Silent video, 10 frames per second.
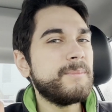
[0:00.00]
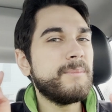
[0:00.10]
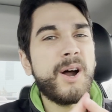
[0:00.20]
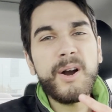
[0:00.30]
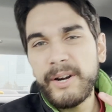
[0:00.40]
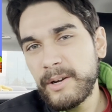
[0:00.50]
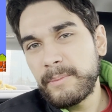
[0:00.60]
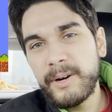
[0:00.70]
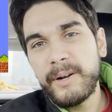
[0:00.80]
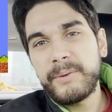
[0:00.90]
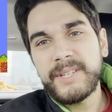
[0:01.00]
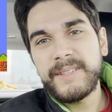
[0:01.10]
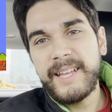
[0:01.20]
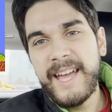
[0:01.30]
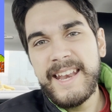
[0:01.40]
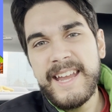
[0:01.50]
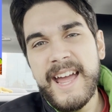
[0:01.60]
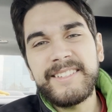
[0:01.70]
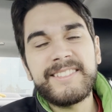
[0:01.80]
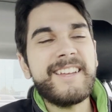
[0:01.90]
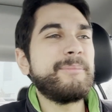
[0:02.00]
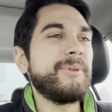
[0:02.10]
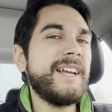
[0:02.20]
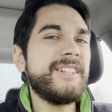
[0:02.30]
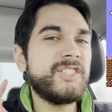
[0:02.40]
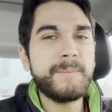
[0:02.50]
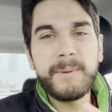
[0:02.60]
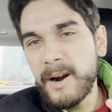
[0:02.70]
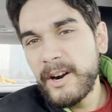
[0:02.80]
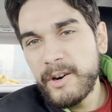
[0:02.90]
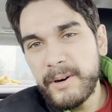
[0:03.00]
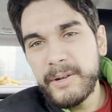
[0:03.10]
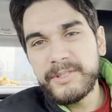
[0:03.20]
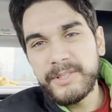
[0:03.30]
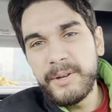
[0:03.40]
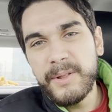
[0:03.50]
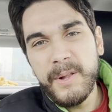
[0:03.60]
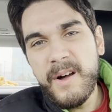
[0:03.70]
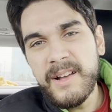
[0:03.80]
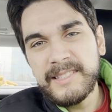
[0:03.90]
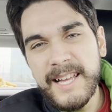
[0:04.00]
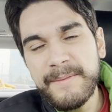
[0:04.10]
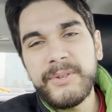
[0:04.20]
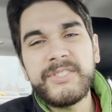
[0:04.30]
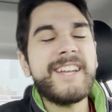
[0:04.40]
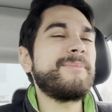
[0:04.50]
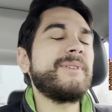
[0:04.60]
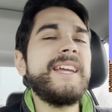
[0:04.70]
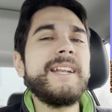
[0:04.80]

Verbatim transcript: Mario Bros on the NES. I've played Super Mario Bros 2, The Lost Levels. I've played